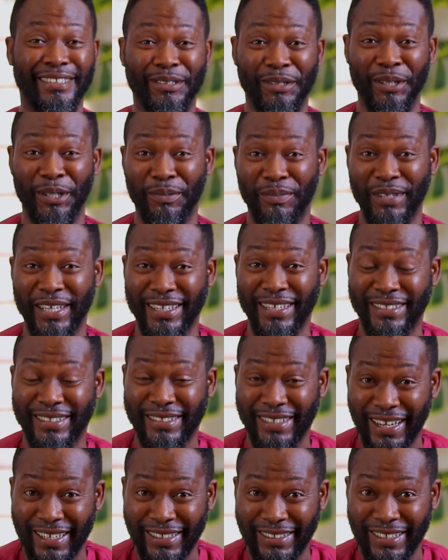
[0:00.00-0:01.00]
particular
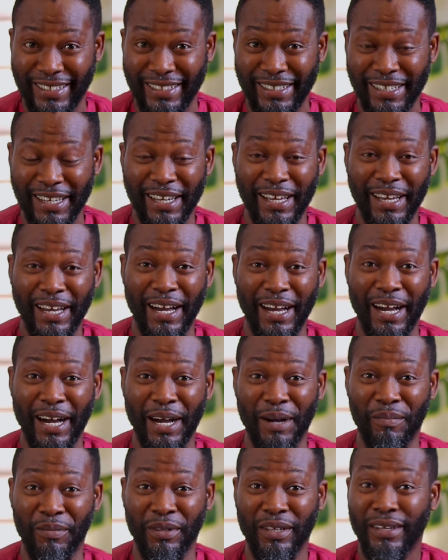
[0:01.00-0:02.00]
video,
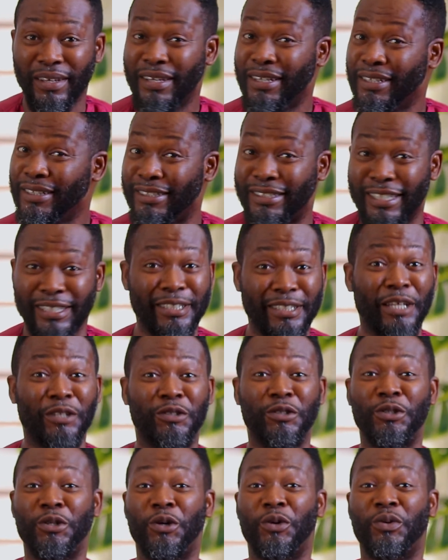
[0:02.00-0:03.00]
one of the first
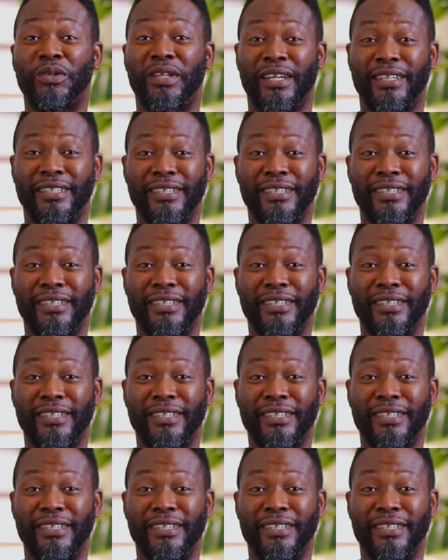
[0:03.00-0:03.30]
things